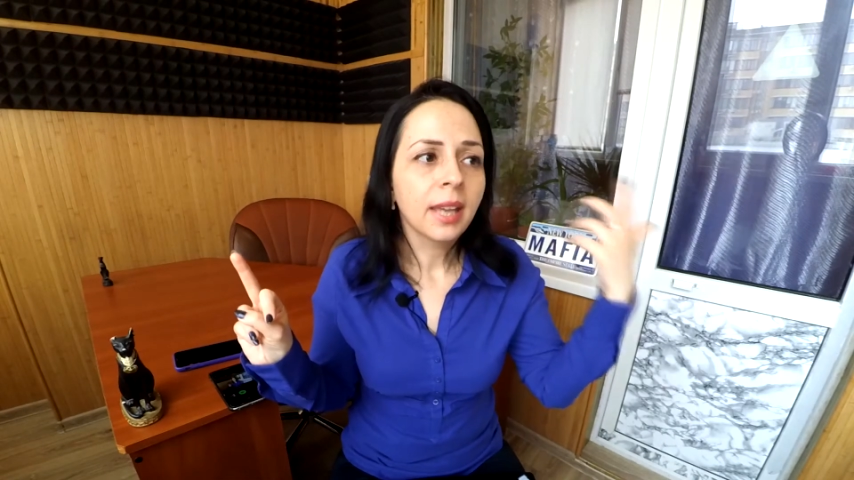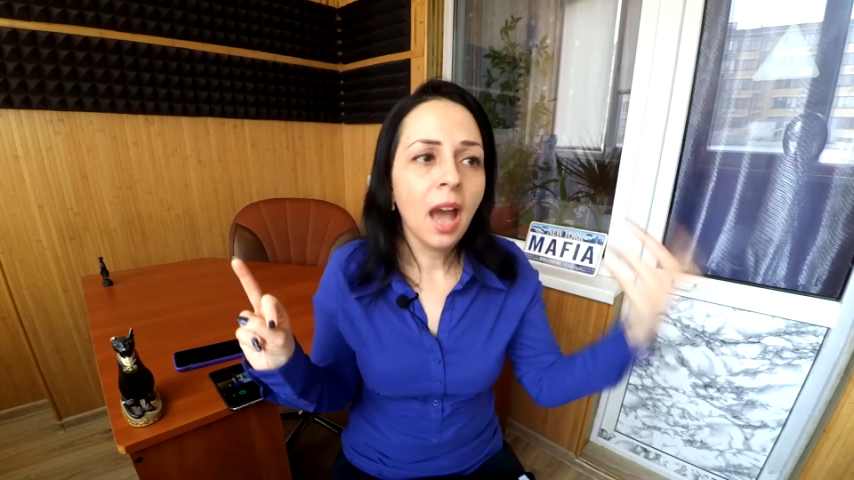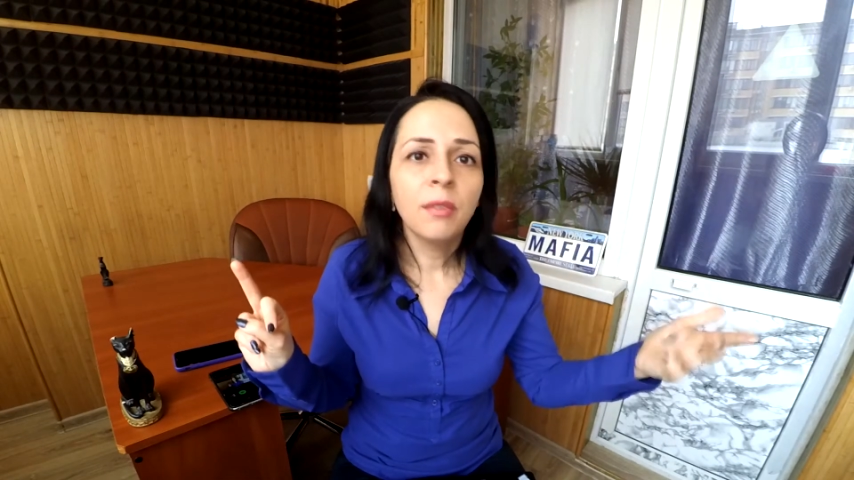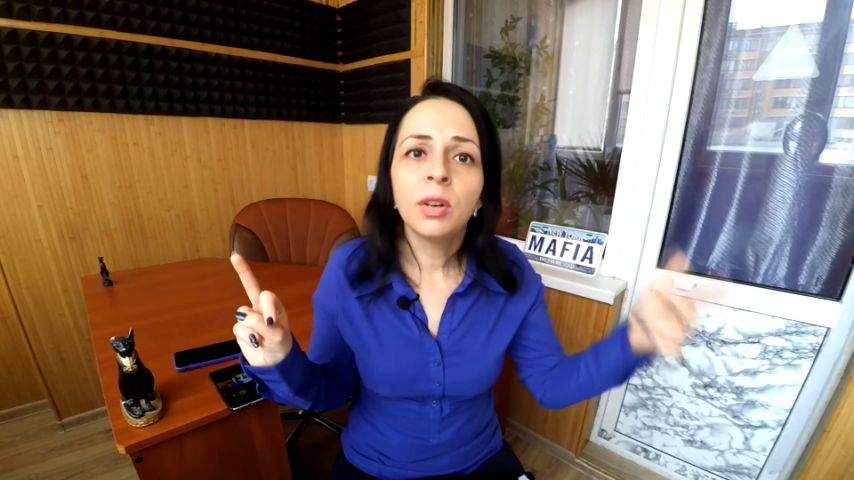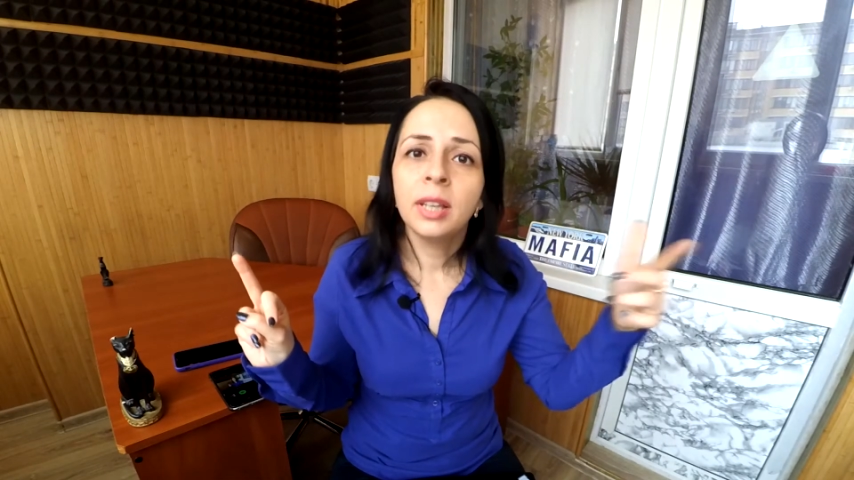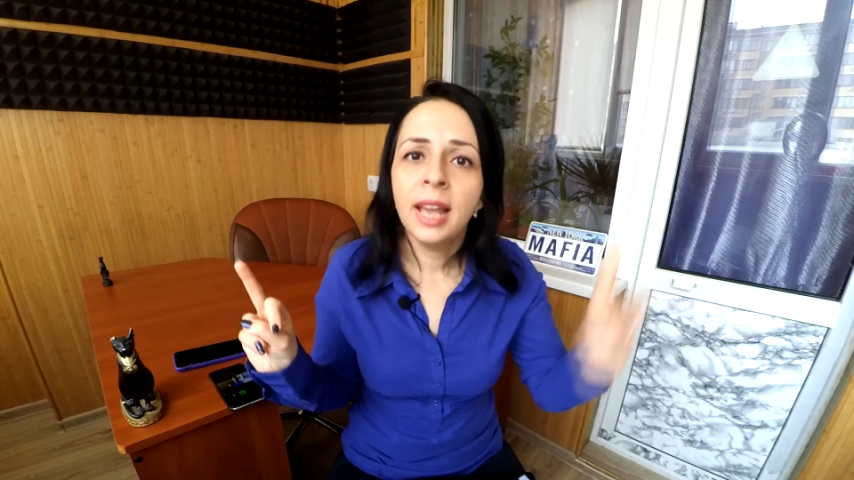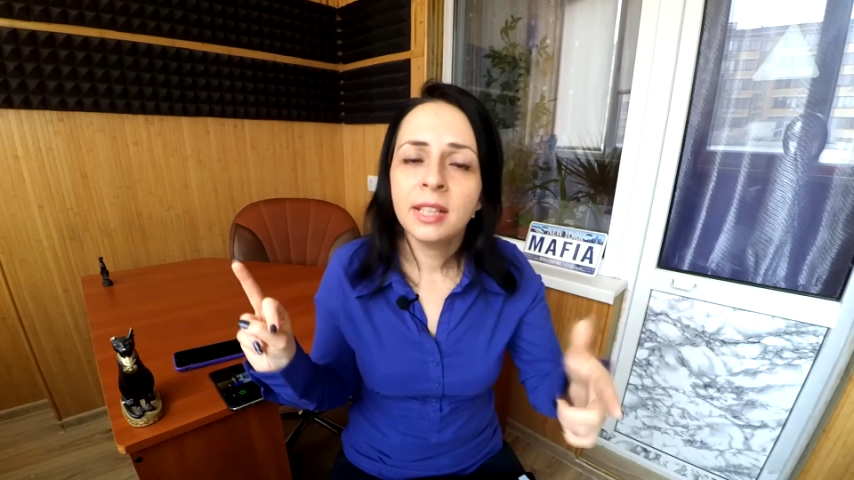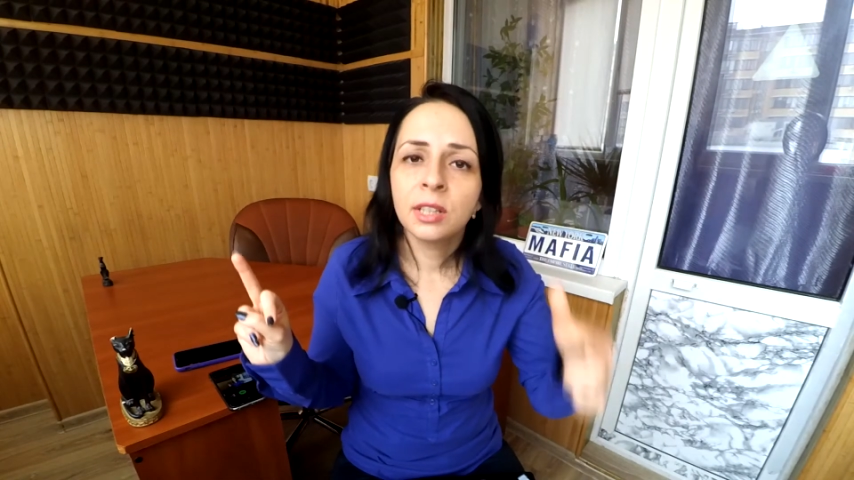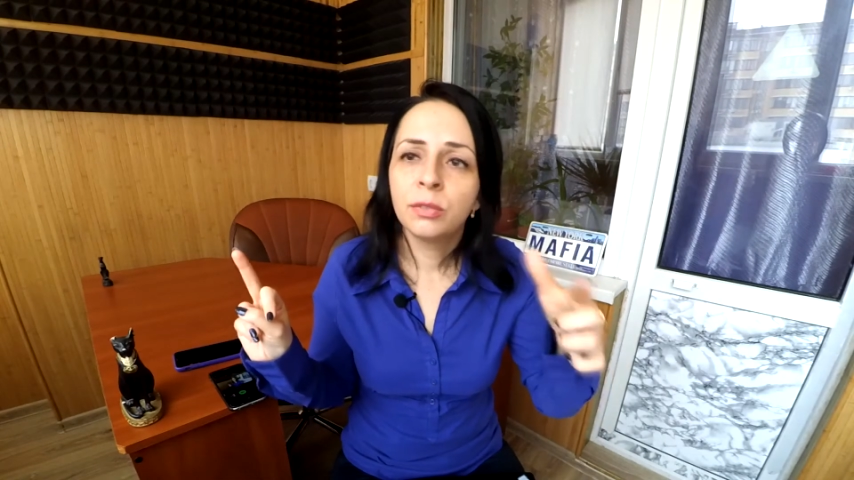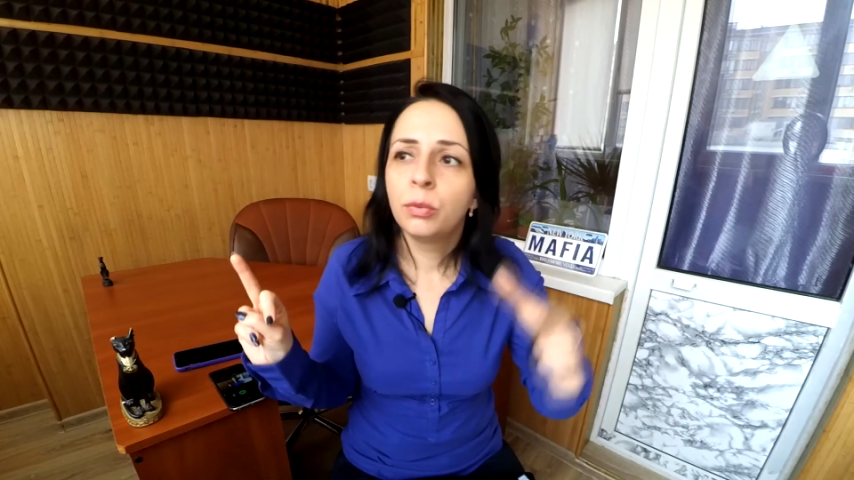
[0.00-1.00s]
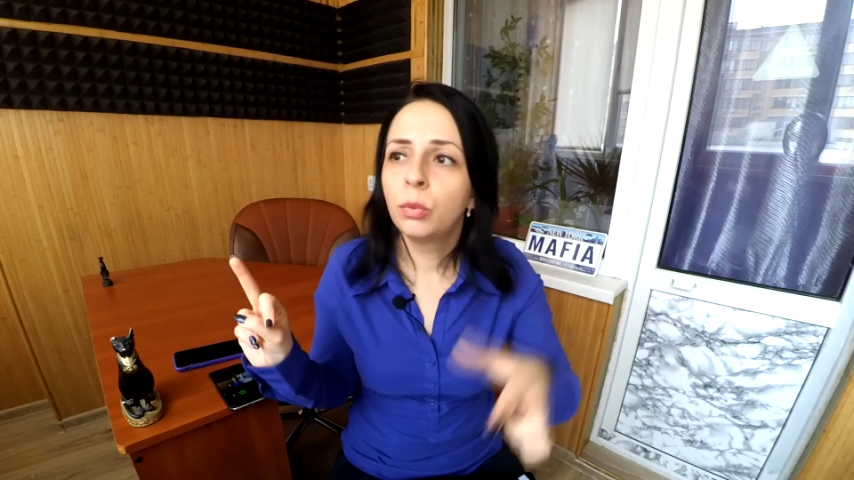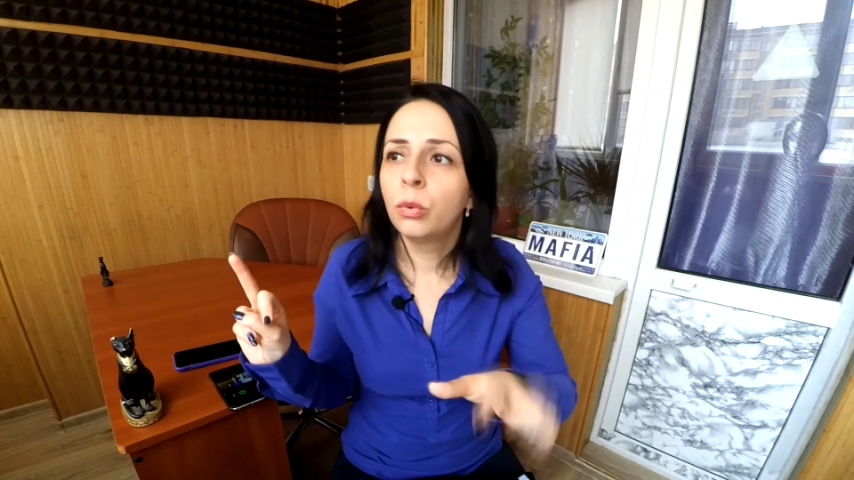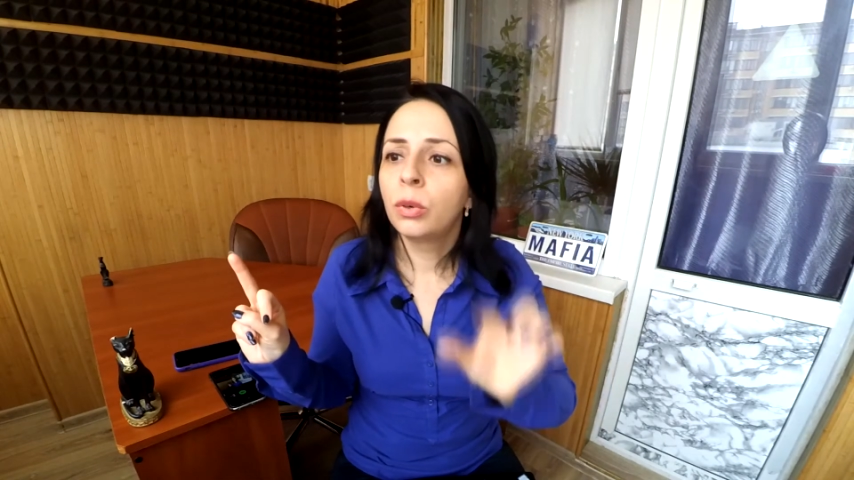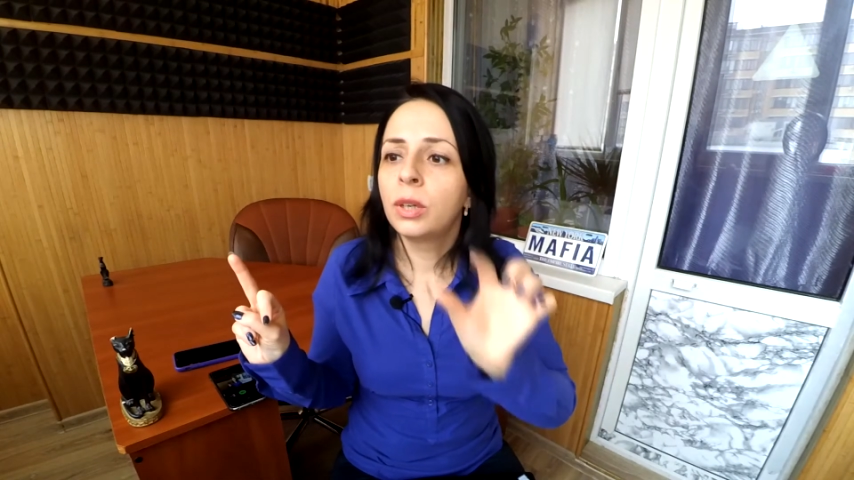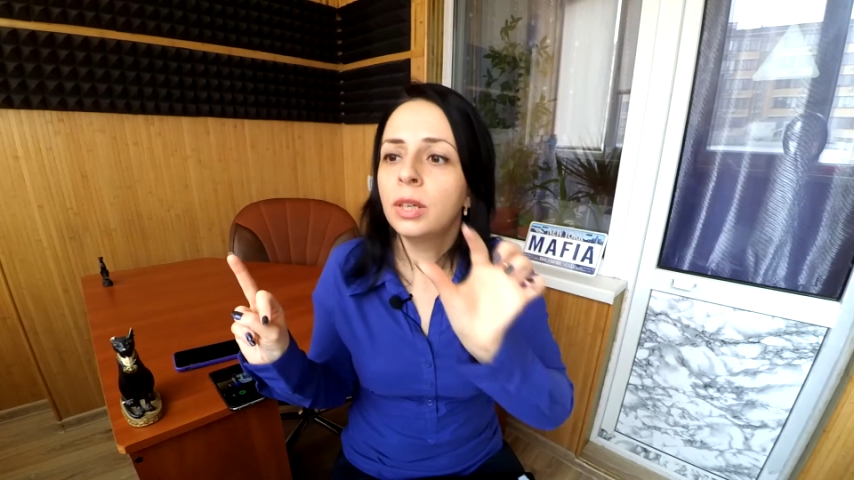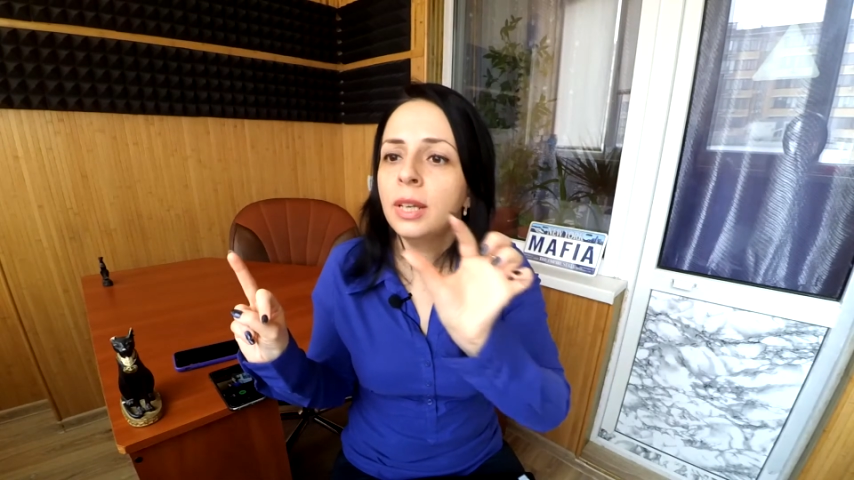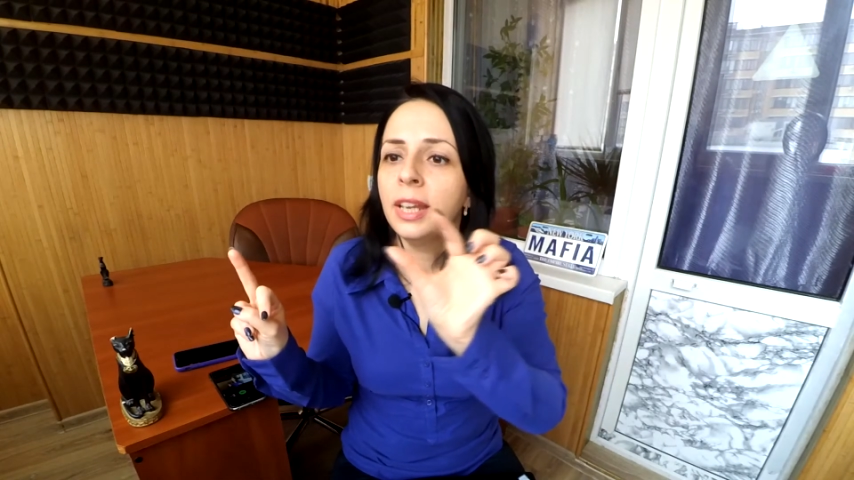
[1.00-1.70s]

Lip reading: cover letter for